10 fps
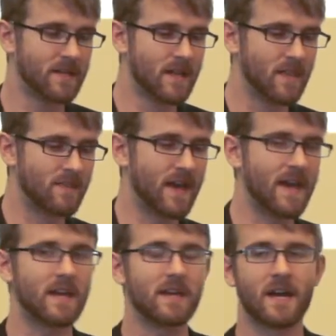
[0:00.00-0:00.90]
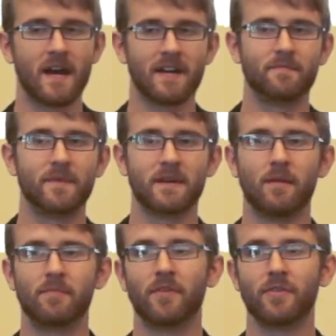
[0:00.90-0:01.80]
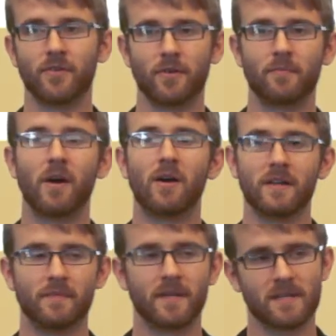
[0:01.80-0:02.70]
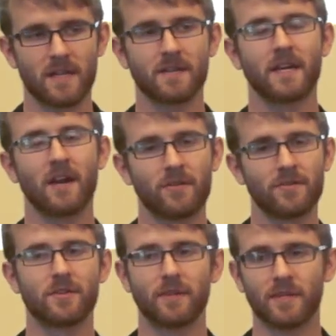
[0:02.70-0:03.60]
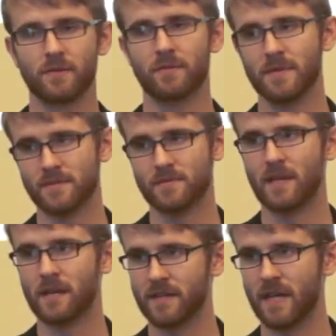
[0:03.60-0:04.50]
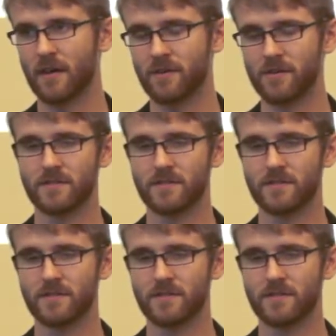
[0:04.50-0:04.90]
they kind of become the third party, because a lot of the carriers don't like doing business with a lot of the carriers.